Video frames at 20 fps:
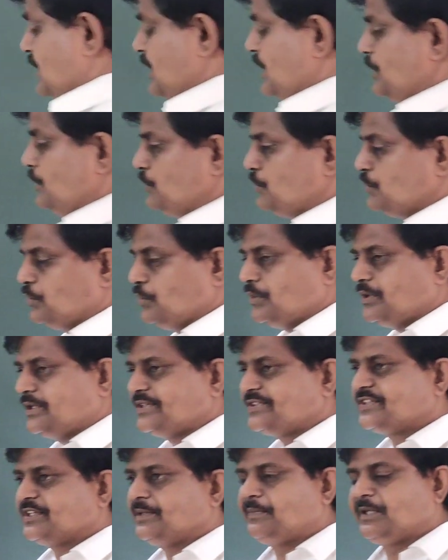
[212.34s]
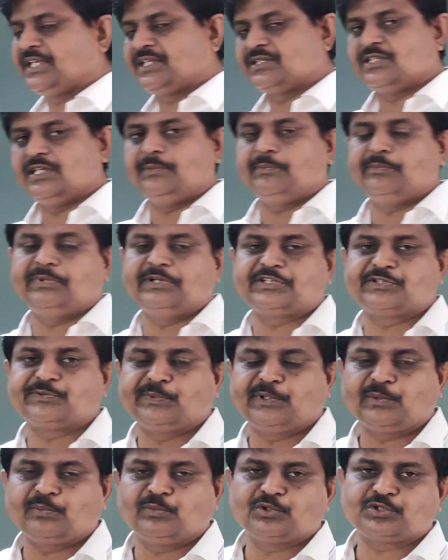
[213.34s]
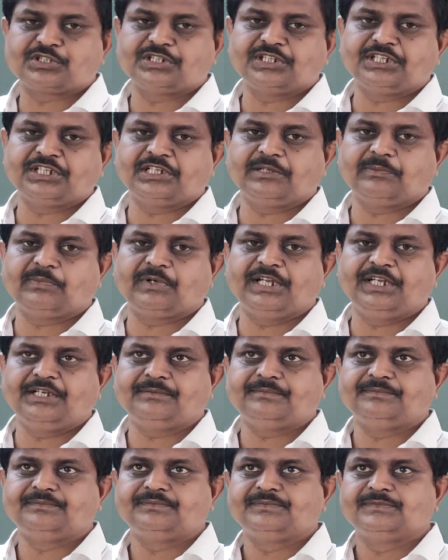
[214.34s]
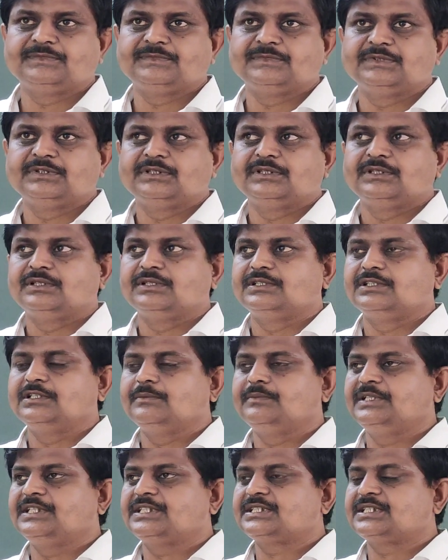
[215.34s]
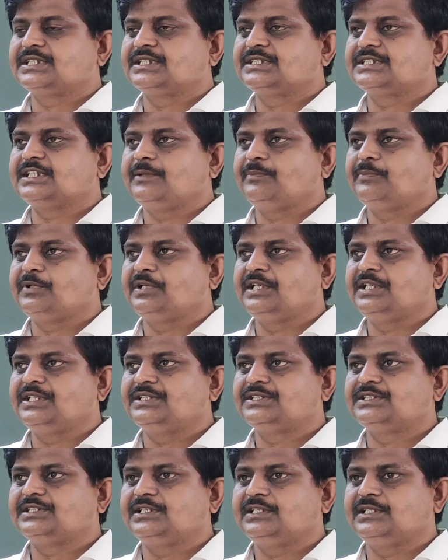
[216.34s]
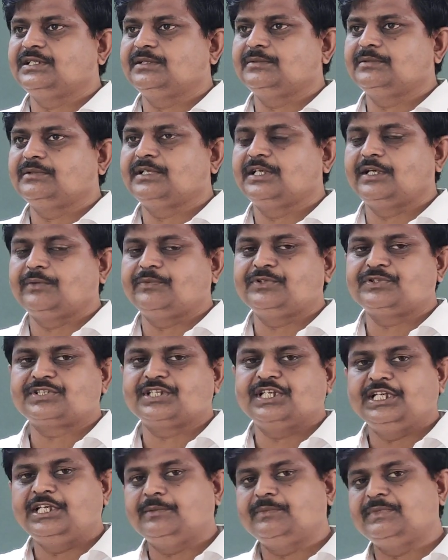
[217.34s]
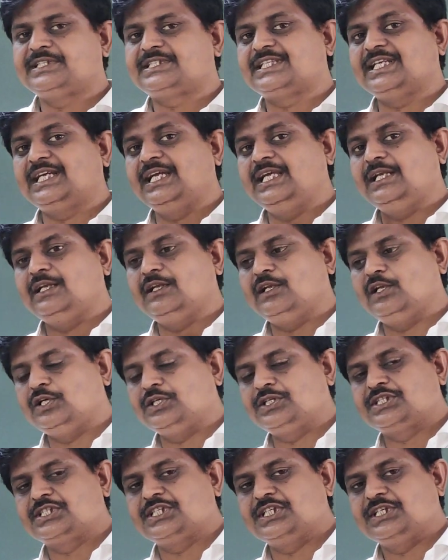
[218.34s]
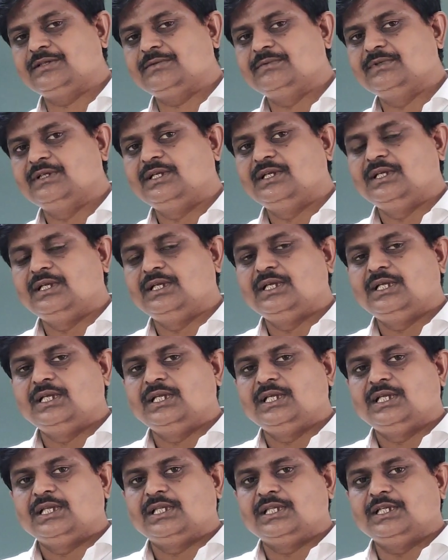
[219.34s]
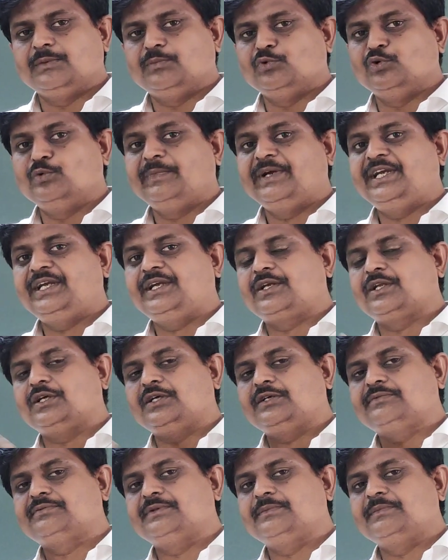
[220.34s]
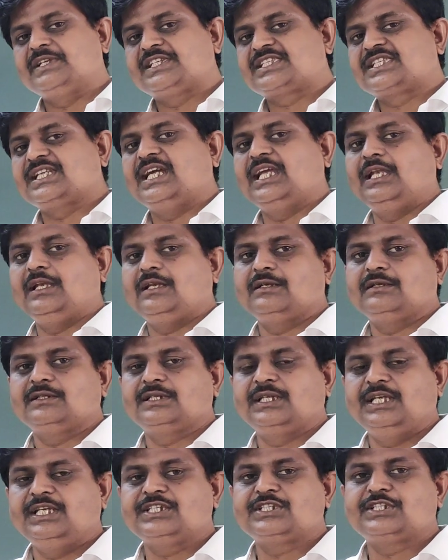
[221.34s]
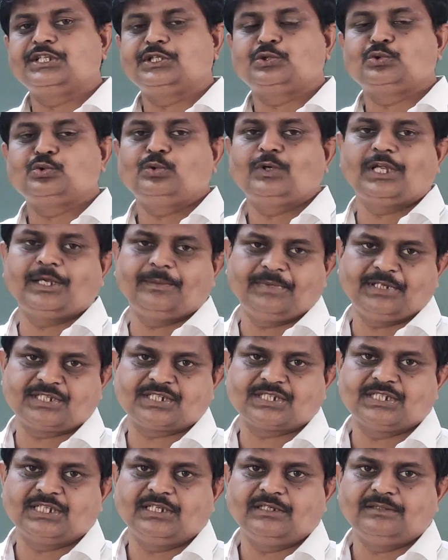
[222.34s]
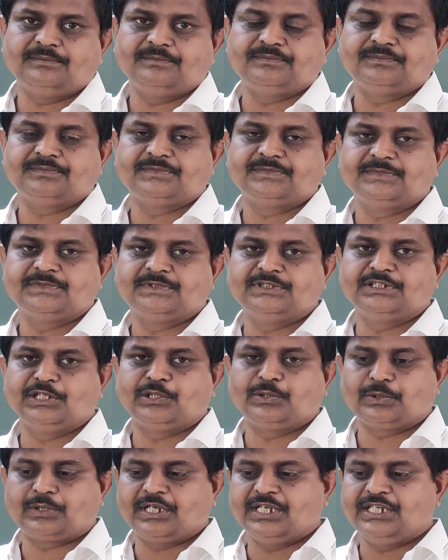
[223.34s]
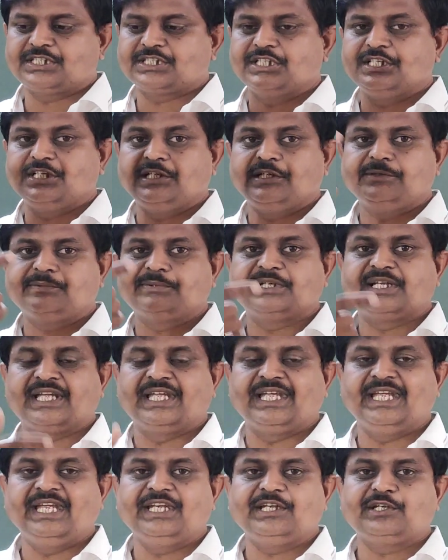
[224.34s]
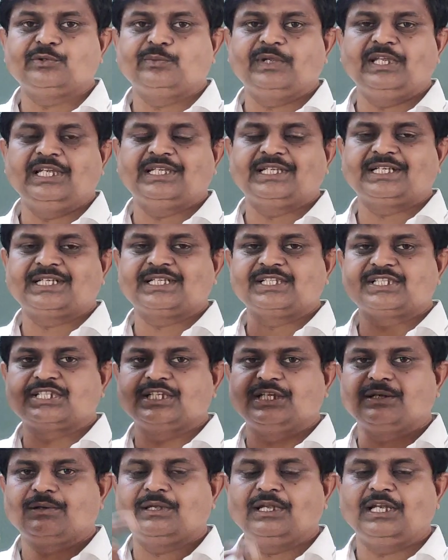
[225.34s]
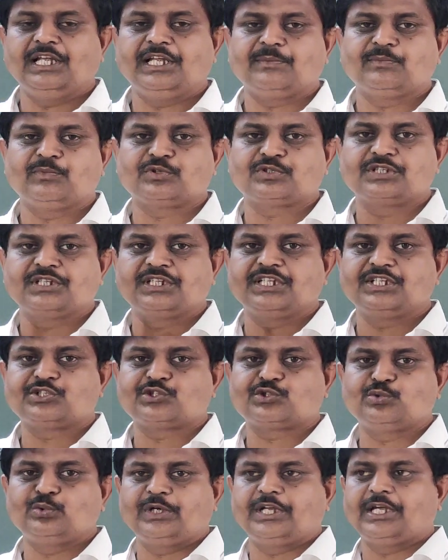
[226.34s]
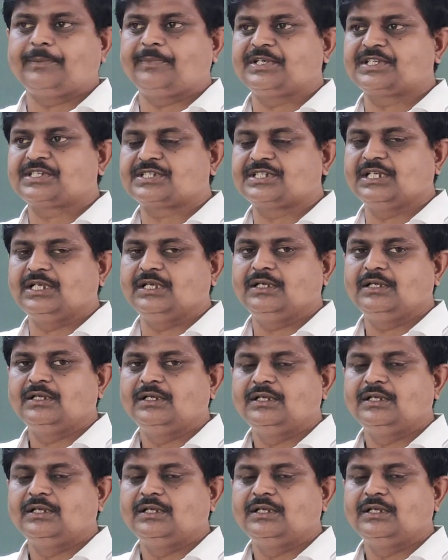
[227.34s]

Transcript: Can you quote some examples for motion in a plane? The best example is, have you seen a missile launching? The movement of a missile is a two-dimensional. The rotation of a gate wheel, that is circular motion, is two-dimensional.